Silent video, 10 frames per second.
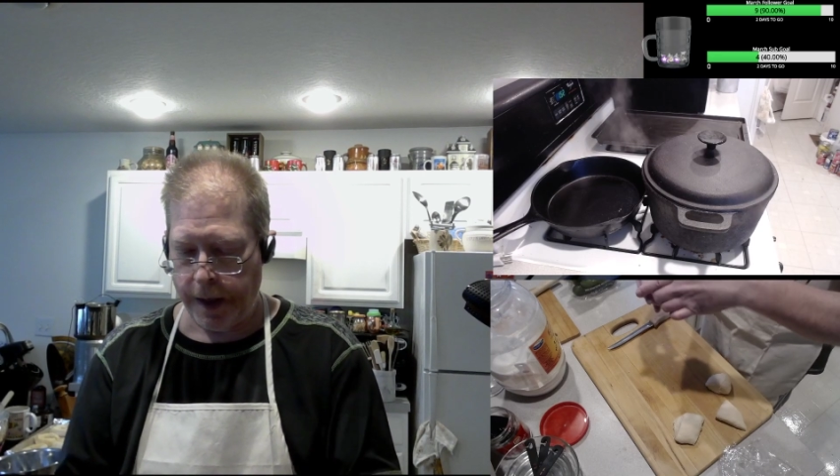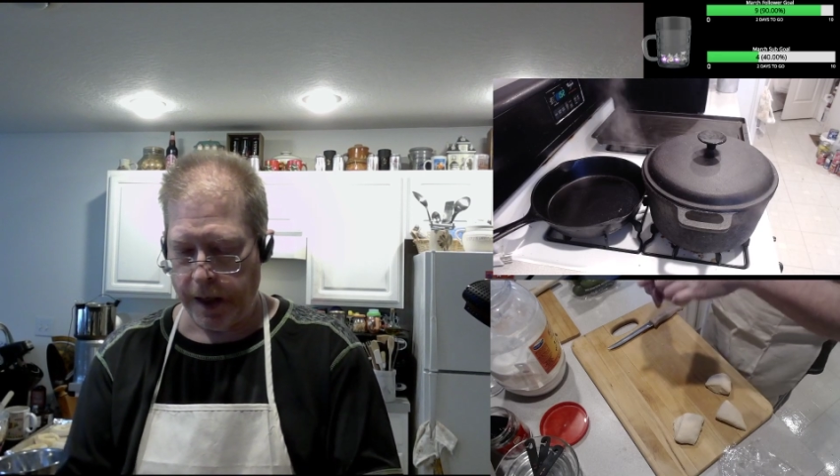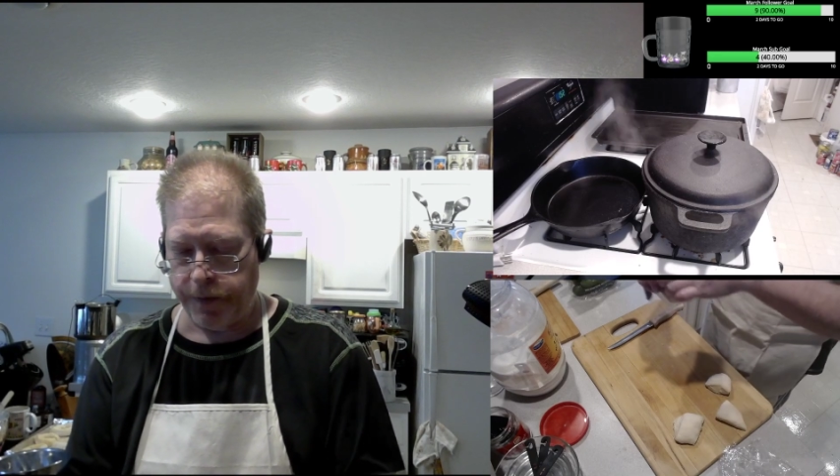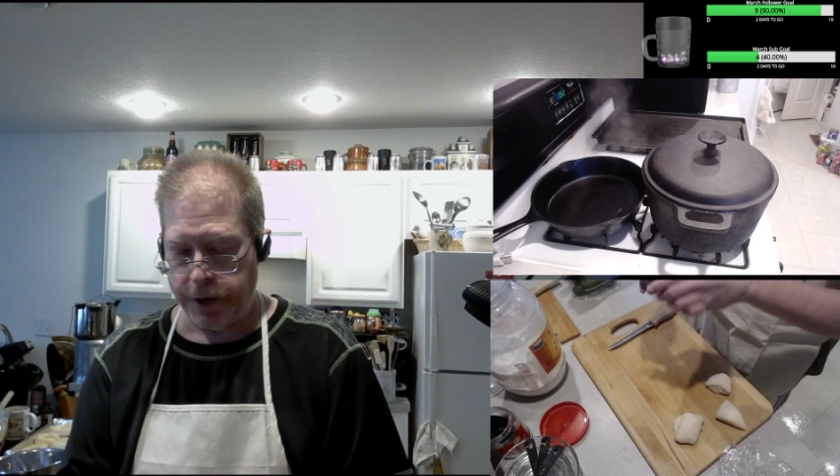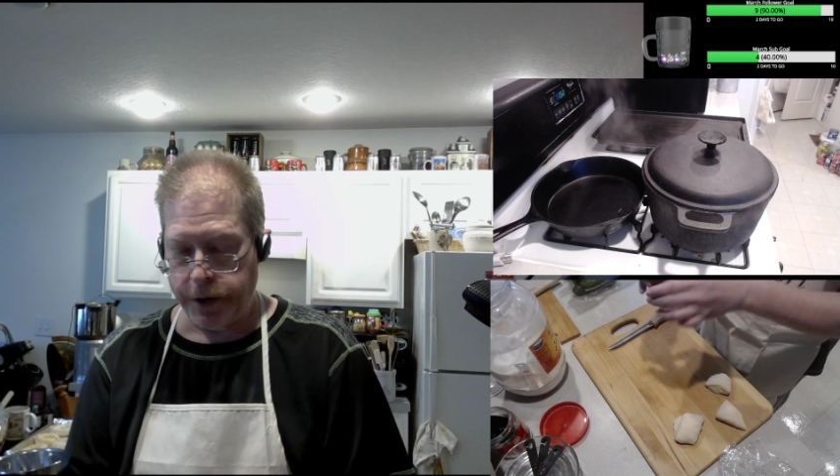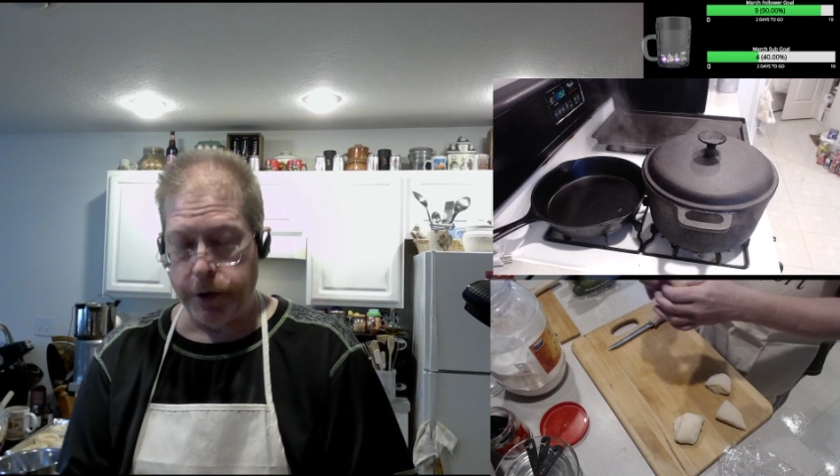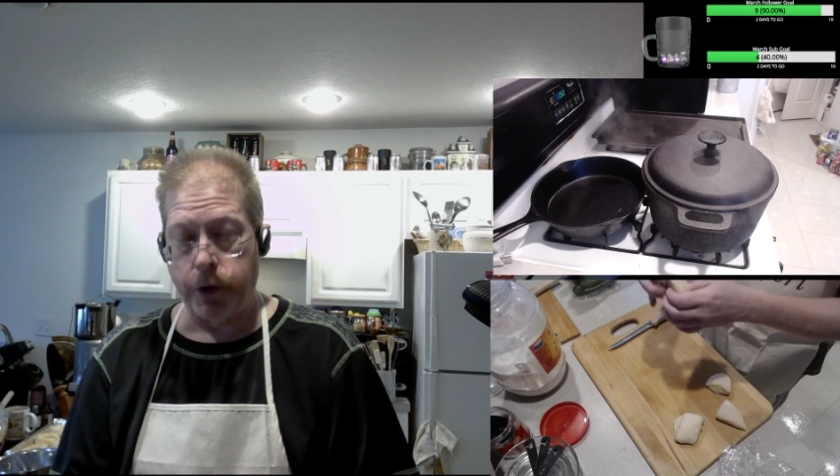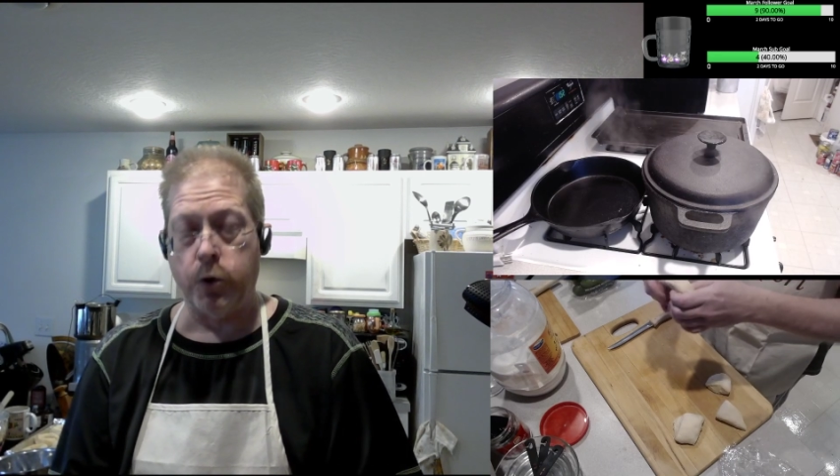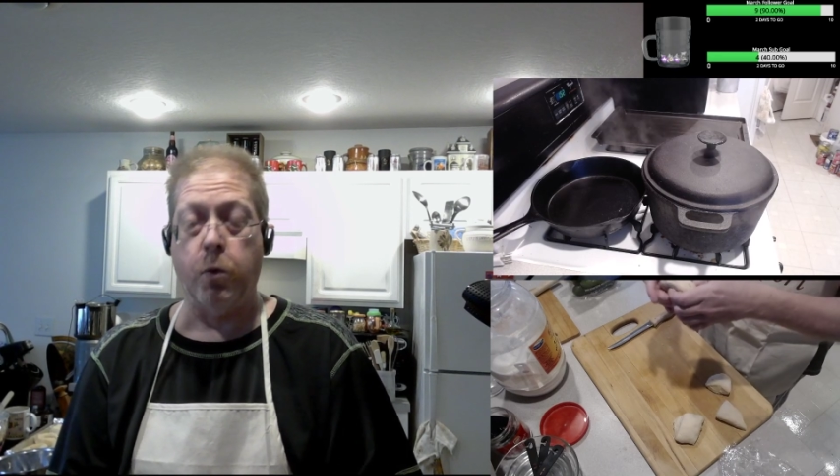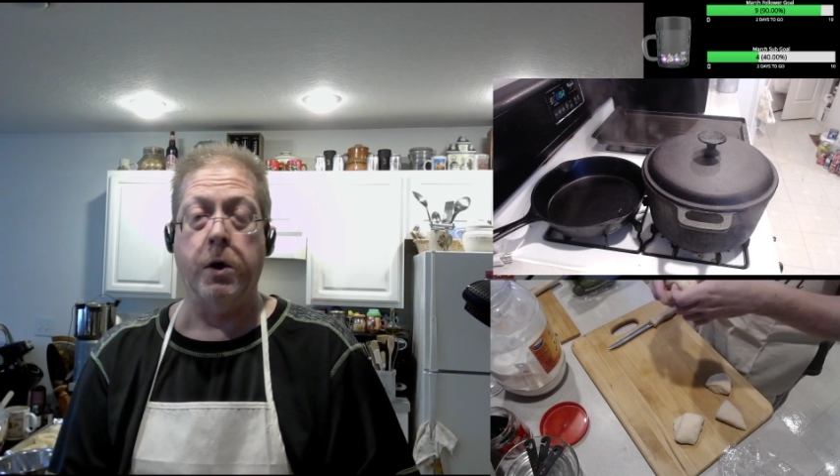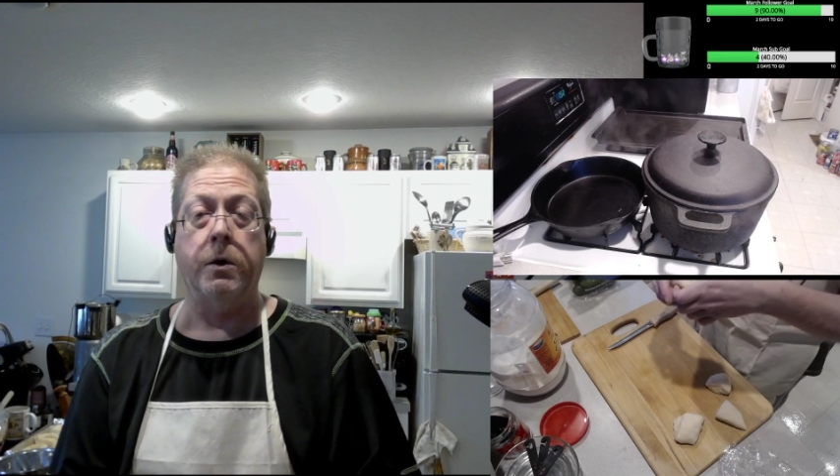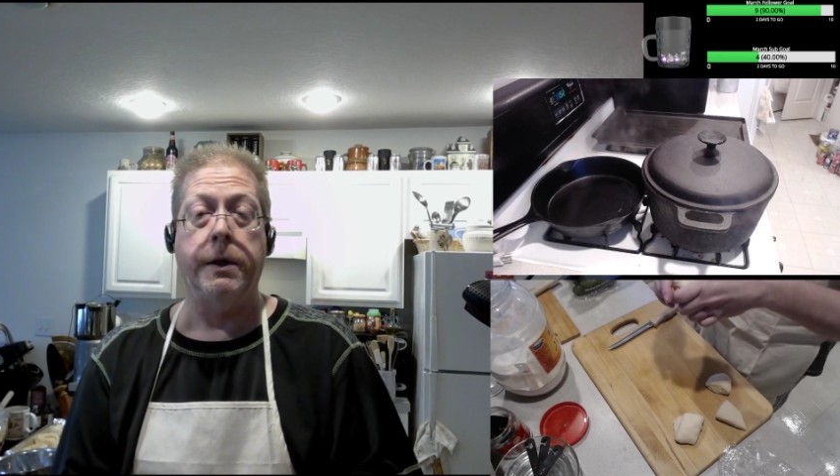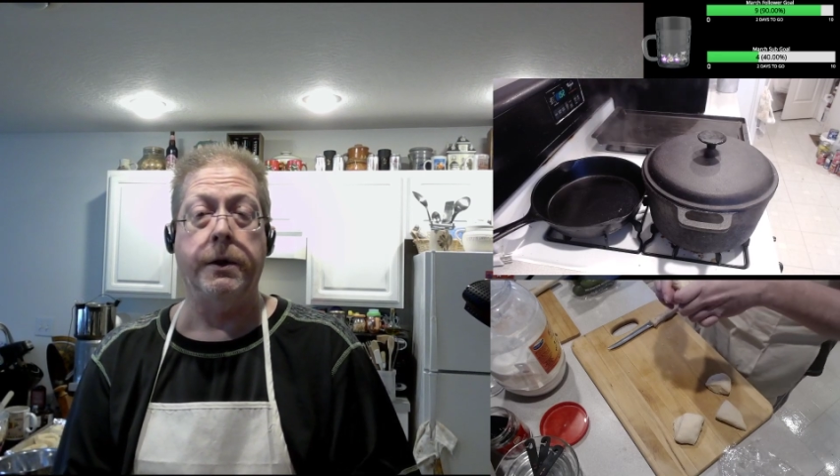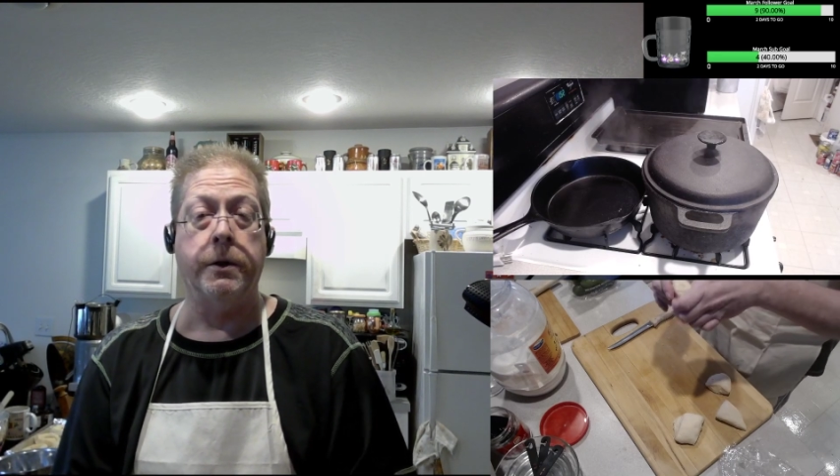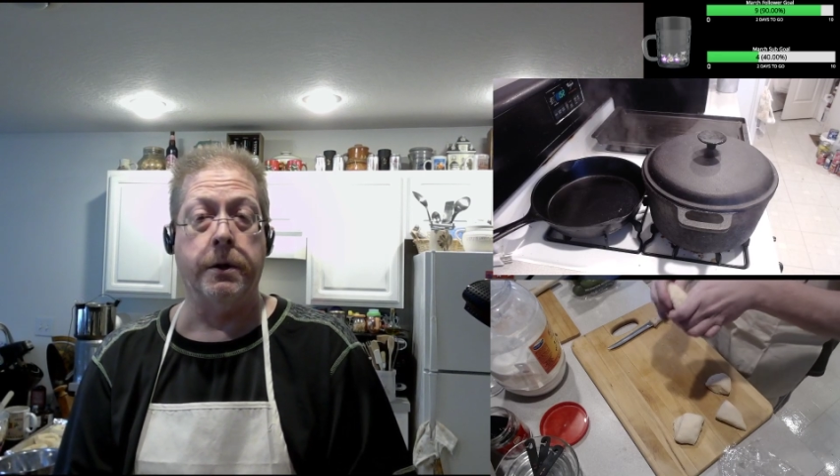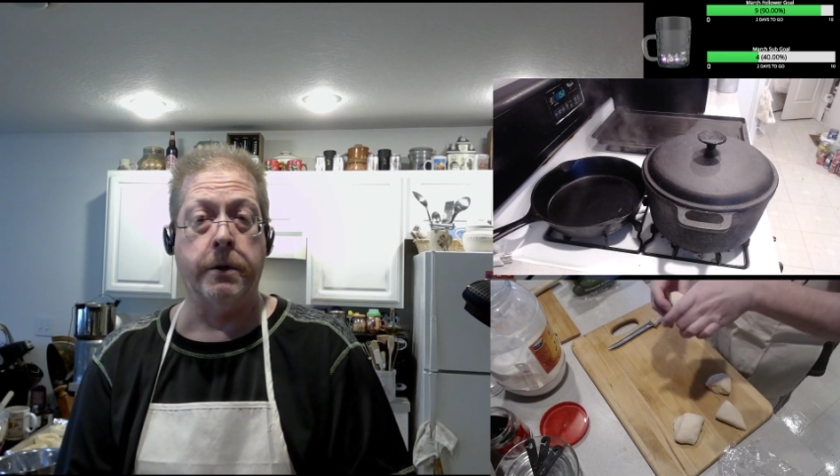And if he sees a squirrel, he's going to